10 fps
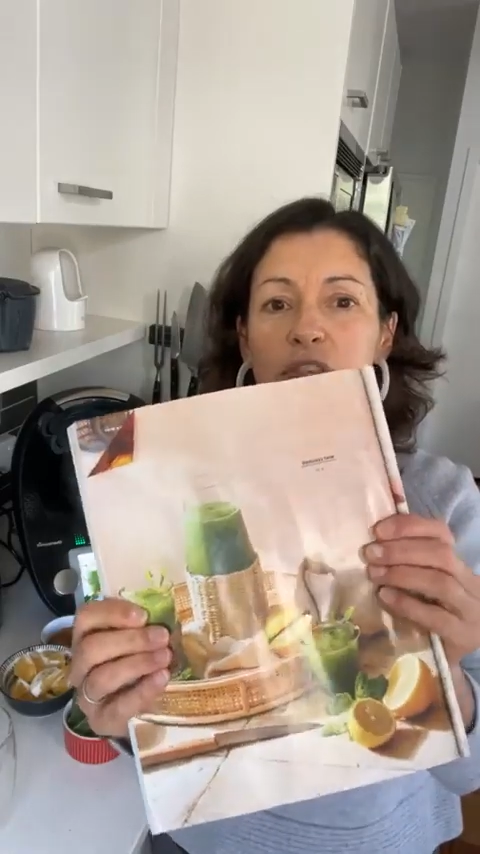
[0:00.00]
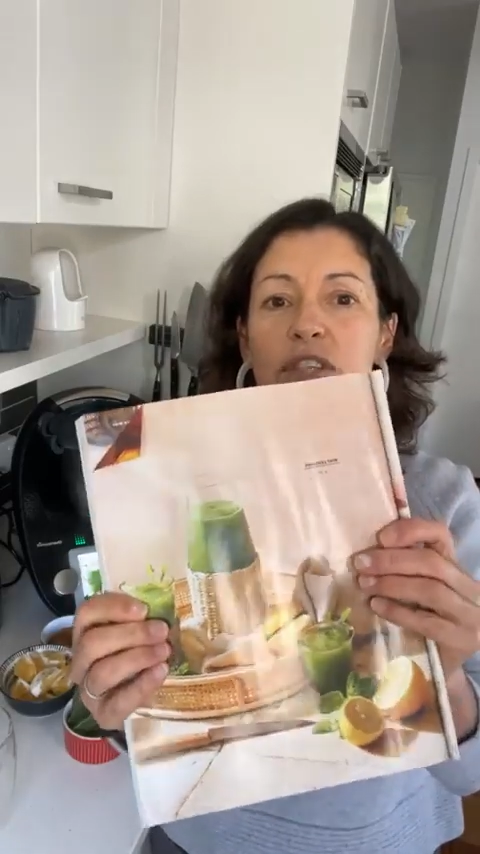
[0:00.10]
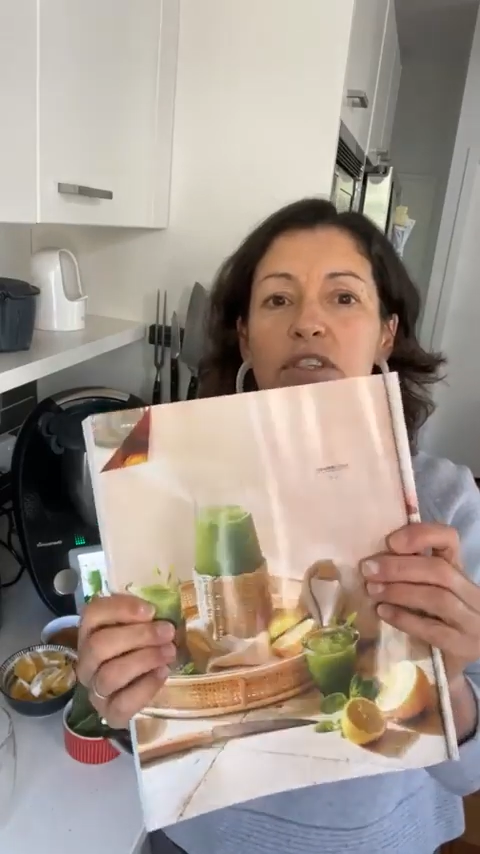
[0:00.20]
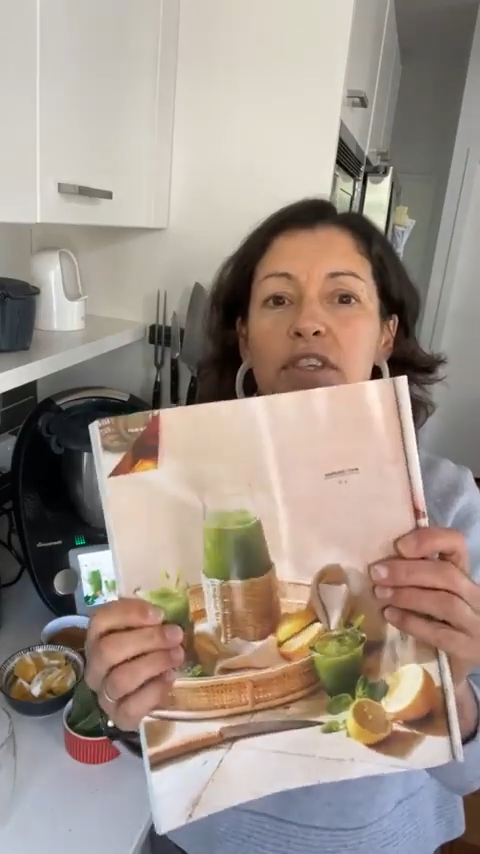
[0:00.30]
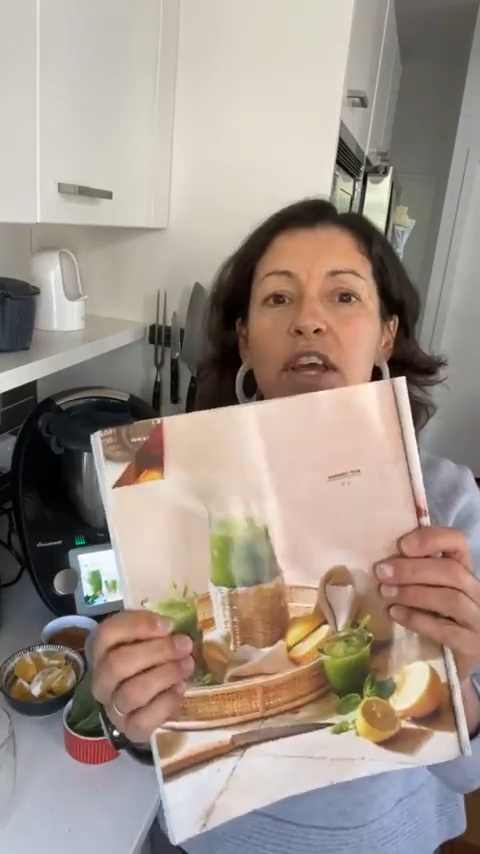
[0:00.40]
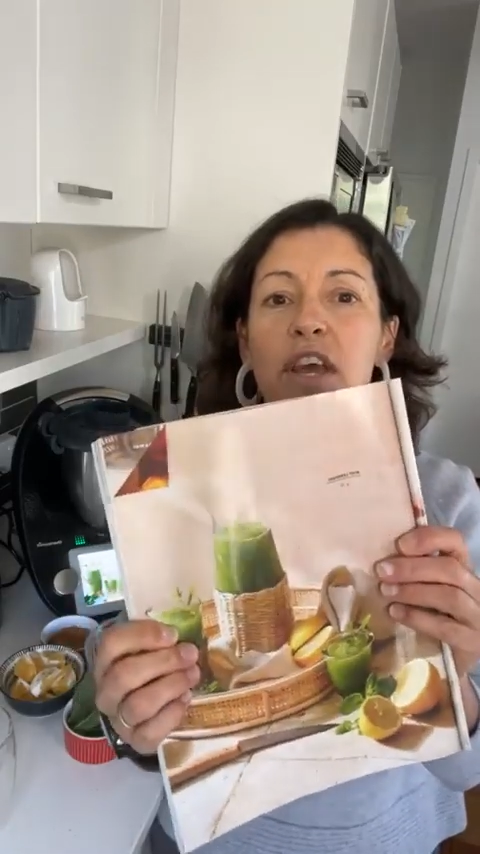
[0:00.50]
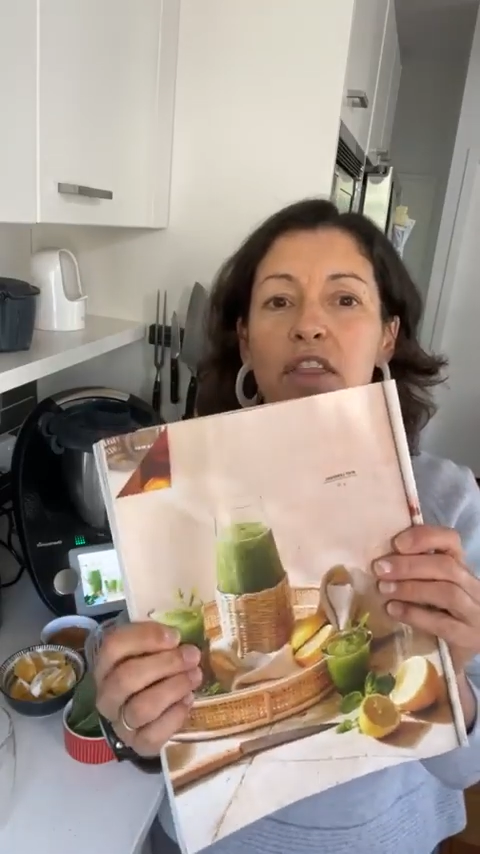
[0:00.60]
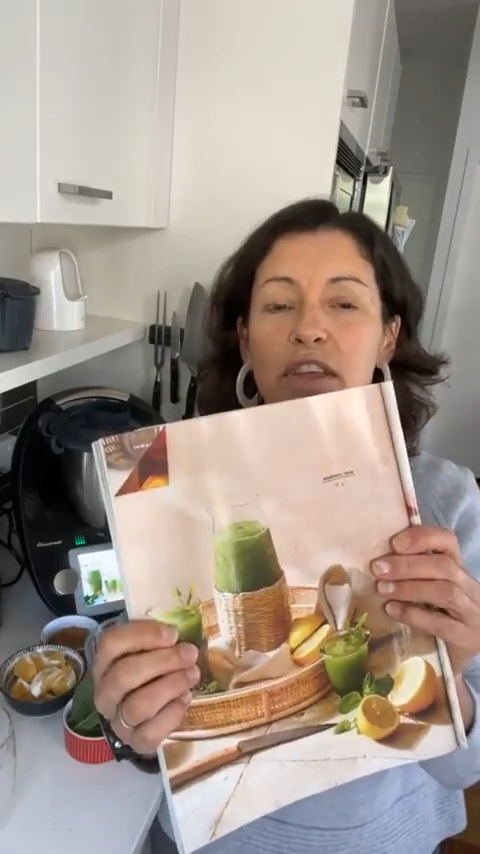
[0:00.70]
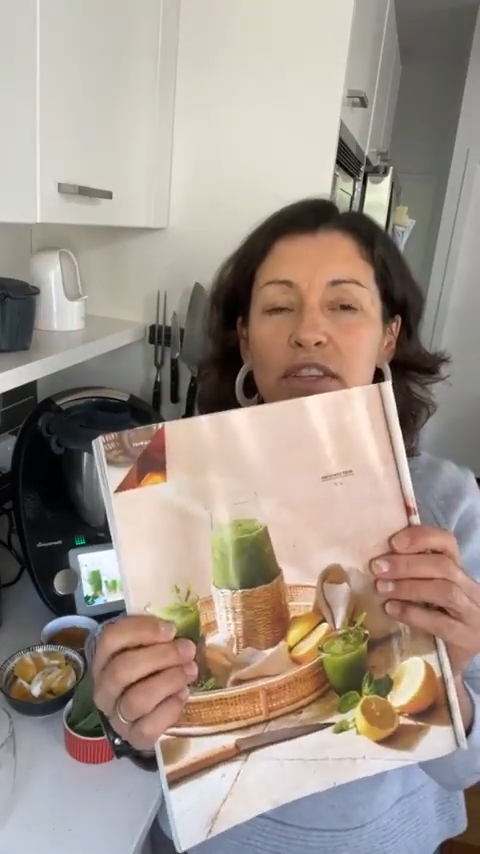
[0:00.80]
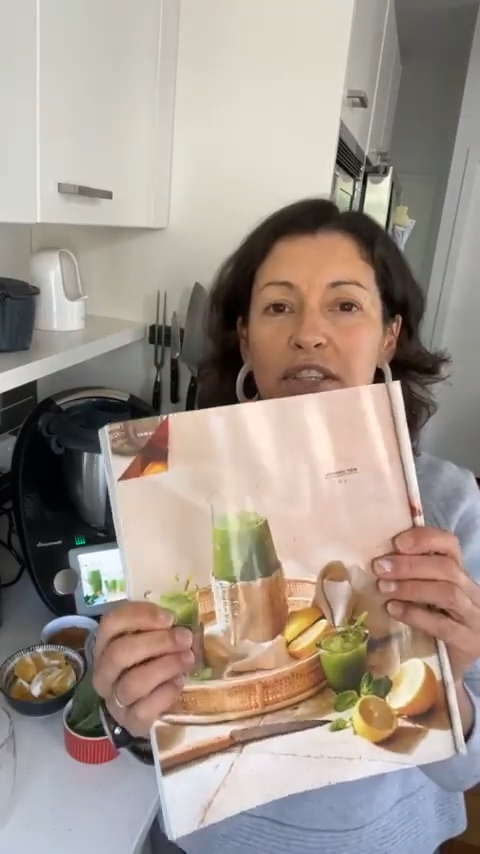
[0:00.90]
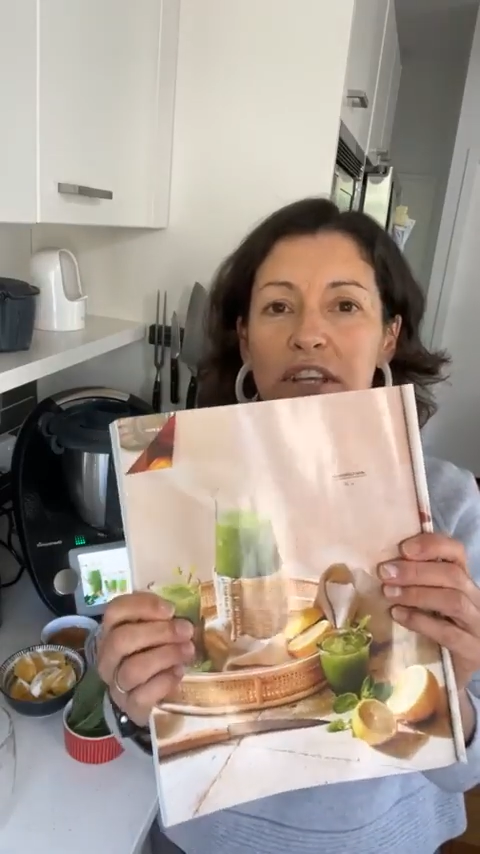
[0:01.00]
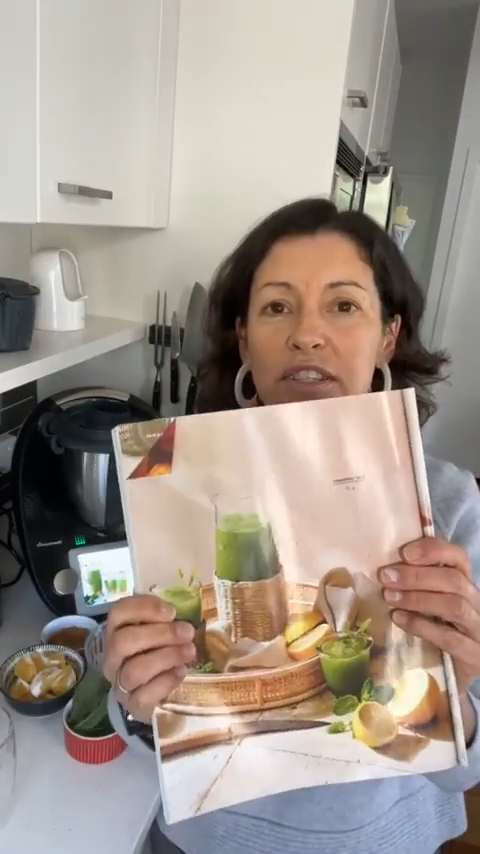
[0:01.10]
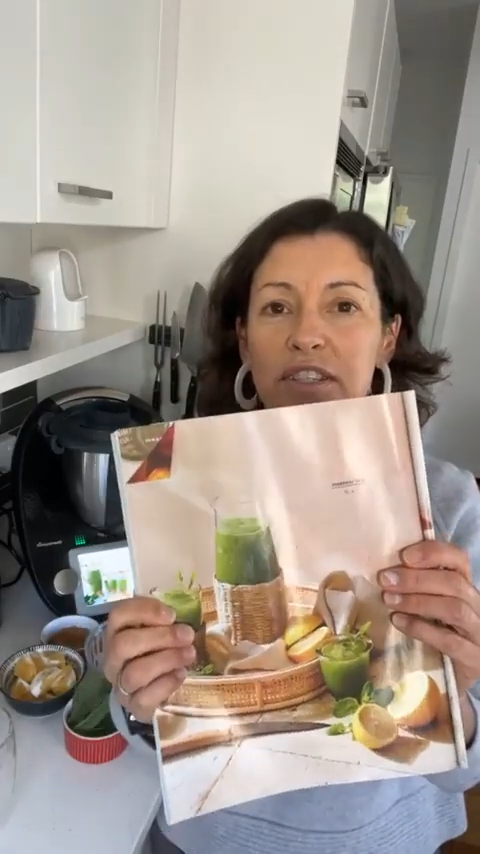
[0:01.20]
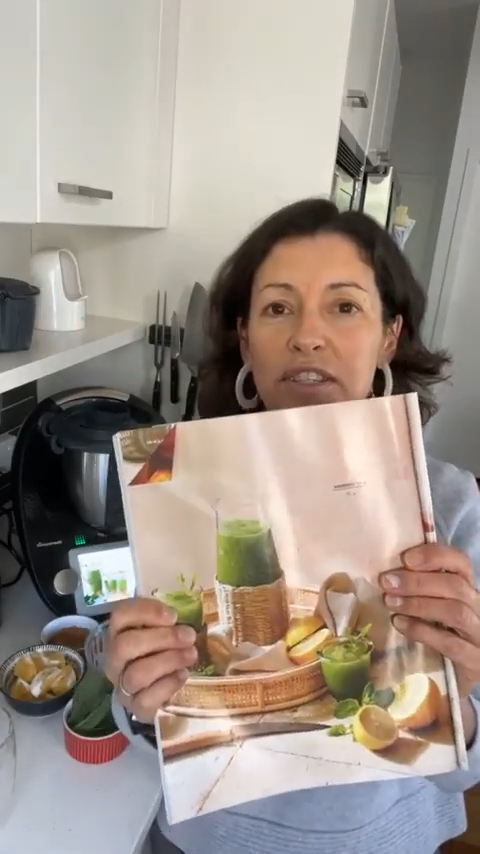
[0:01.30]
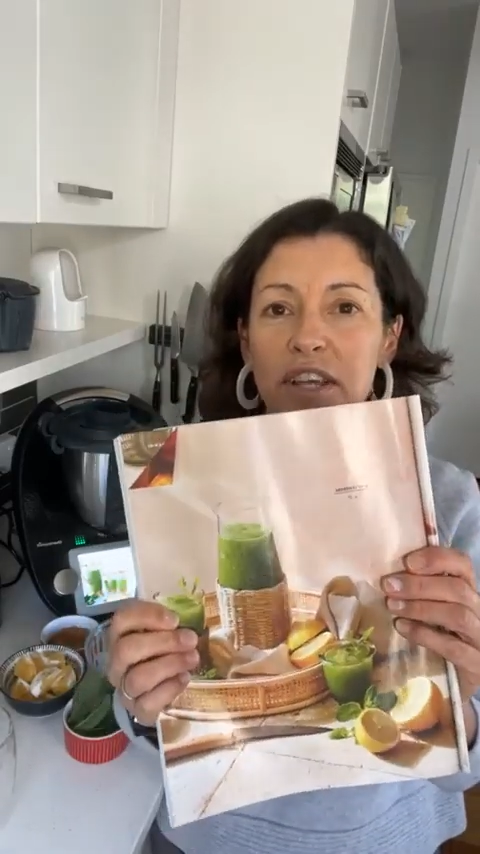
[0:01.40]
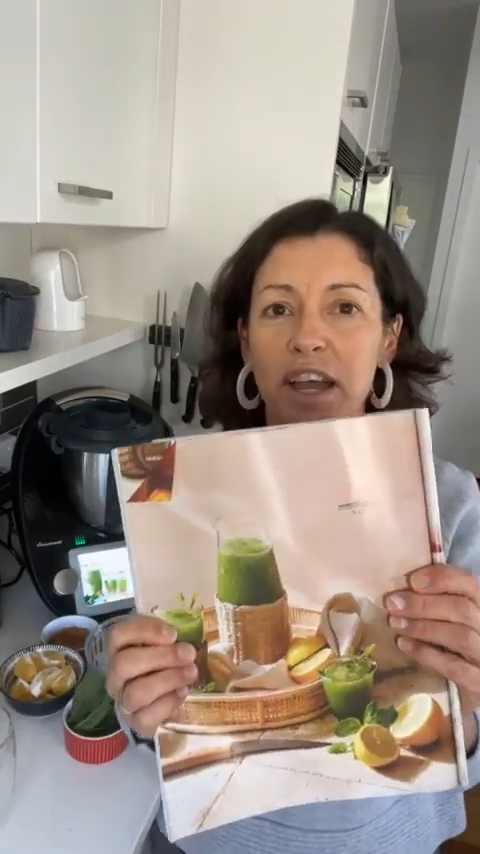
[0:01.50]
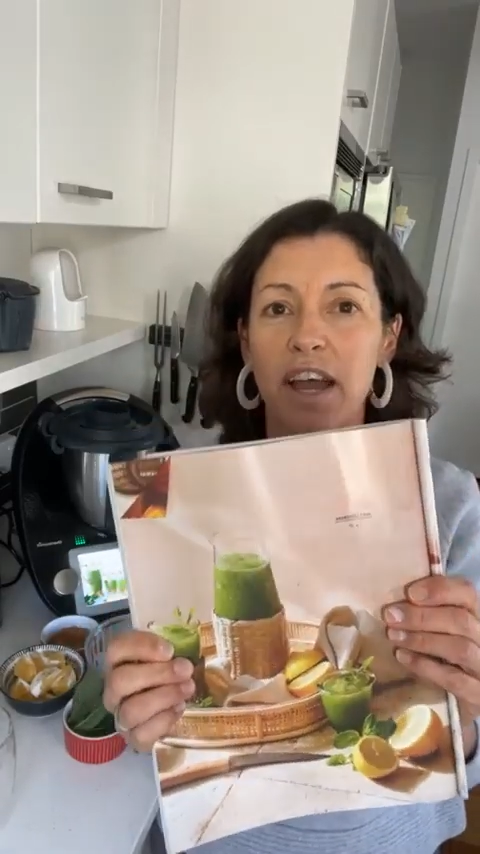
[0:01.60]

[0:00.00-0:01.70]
This is